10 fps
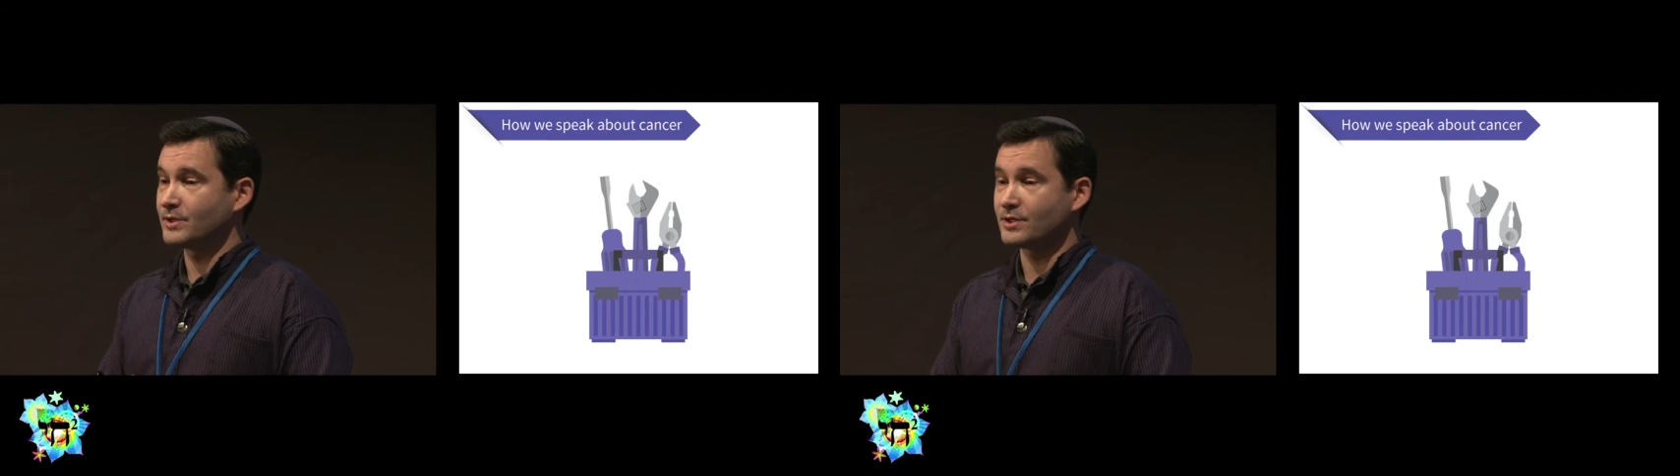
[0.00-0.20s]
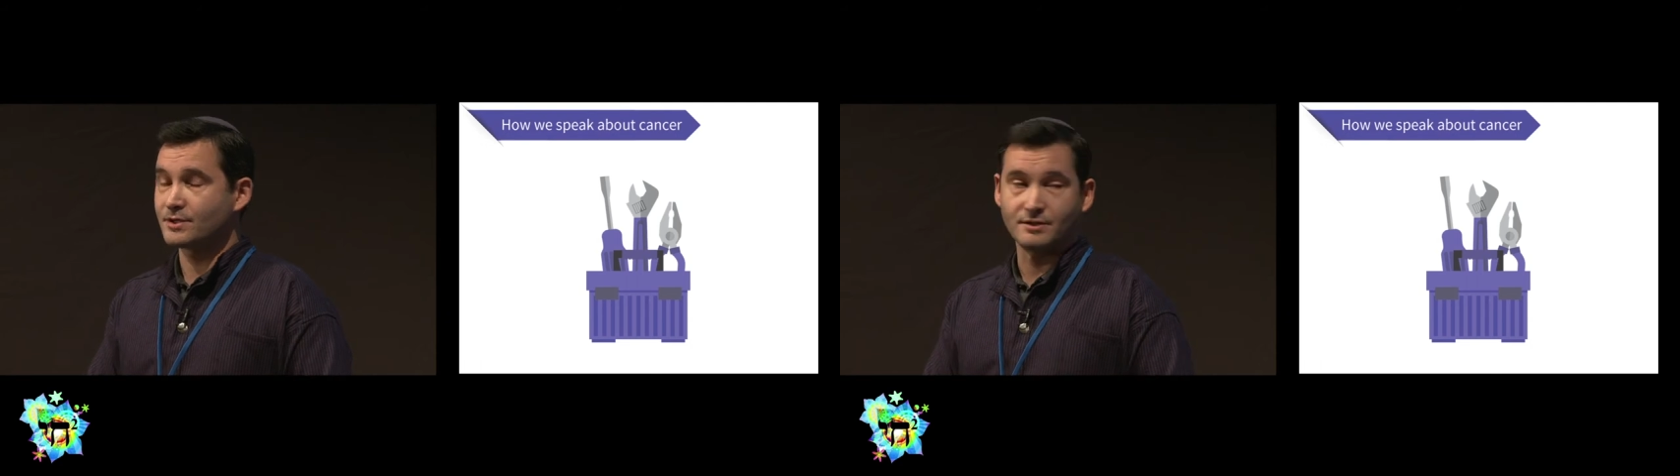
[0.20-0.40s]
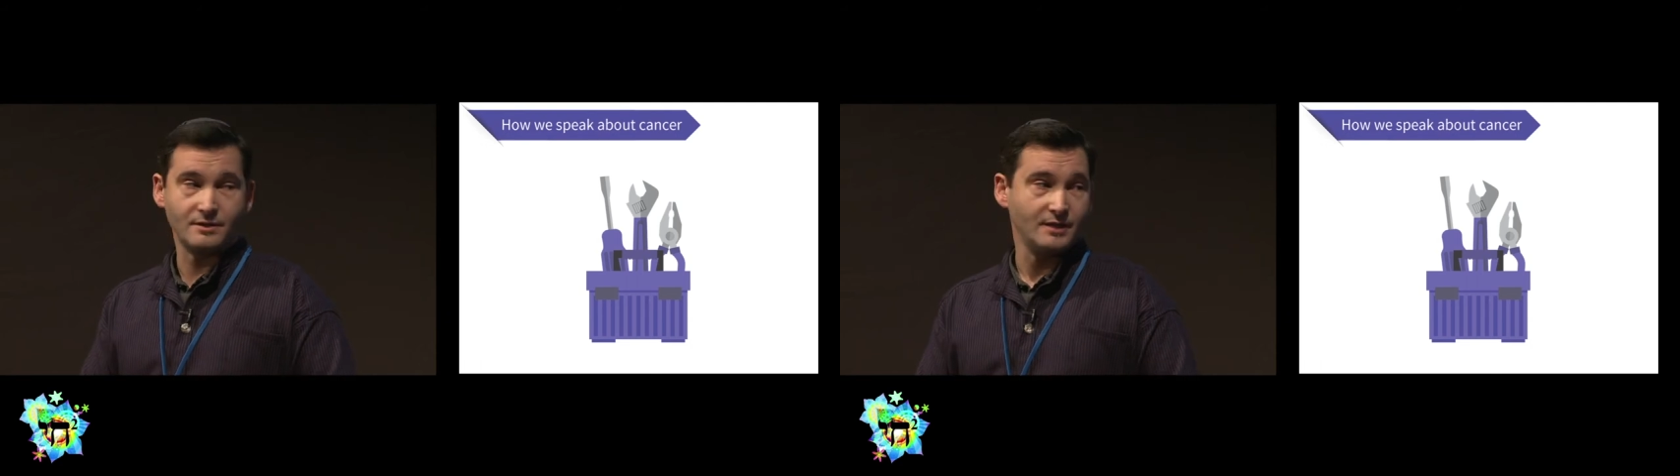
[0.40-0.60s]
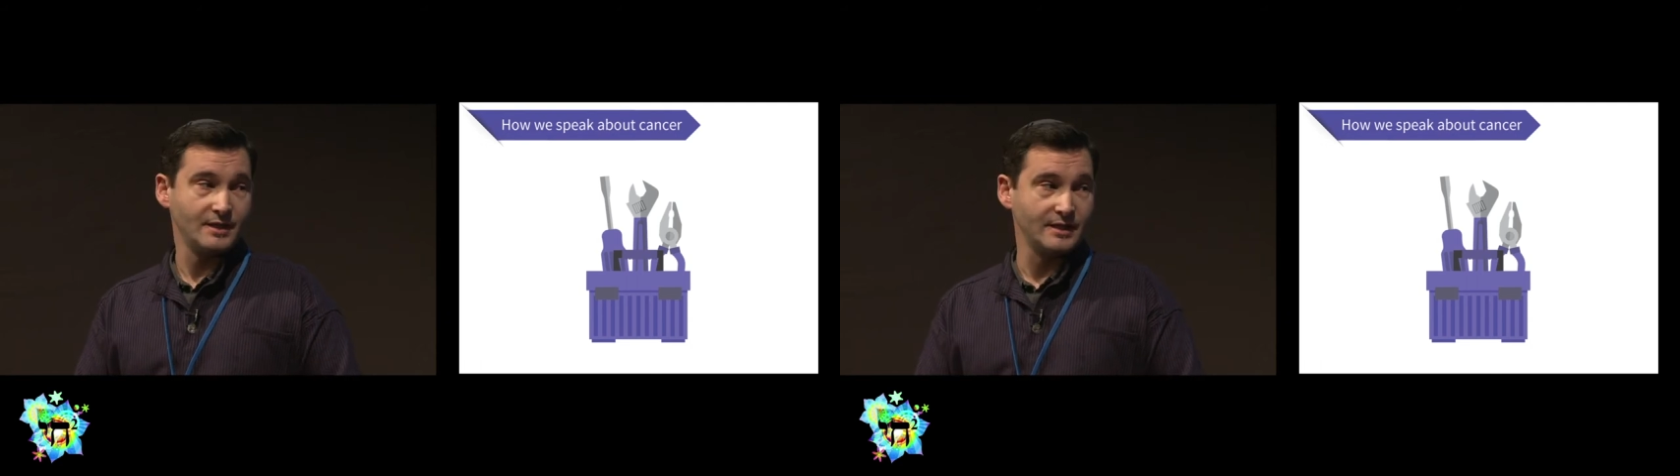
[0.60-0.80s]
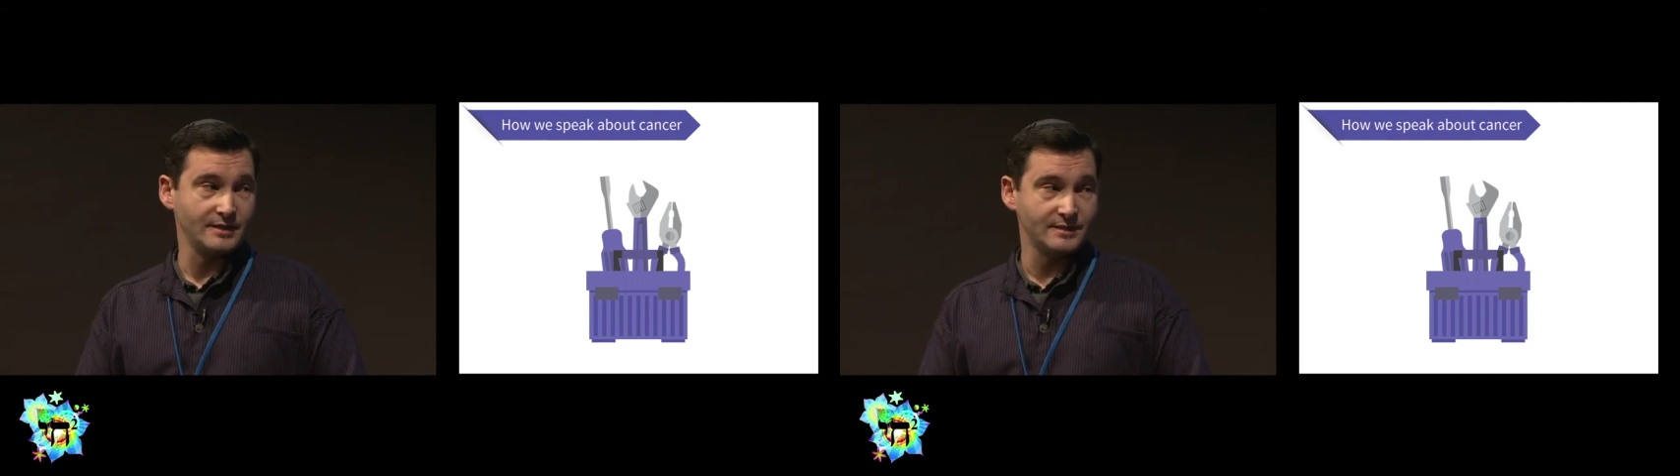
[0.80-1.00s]
a mutation
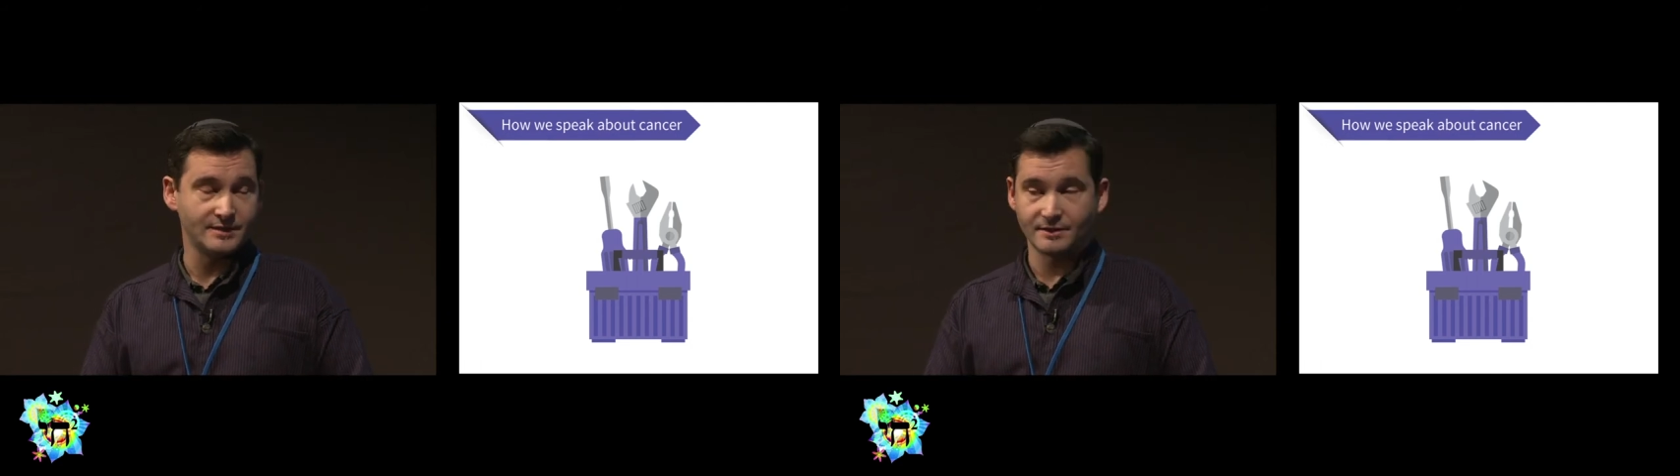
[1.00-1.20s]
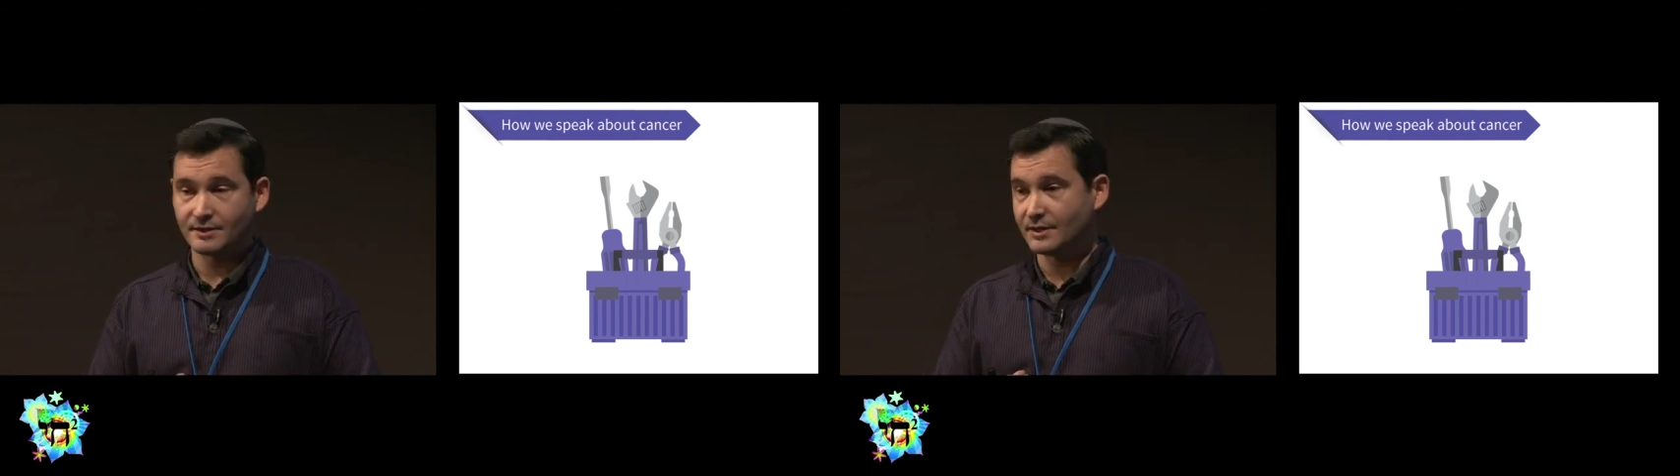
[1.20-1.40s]
is,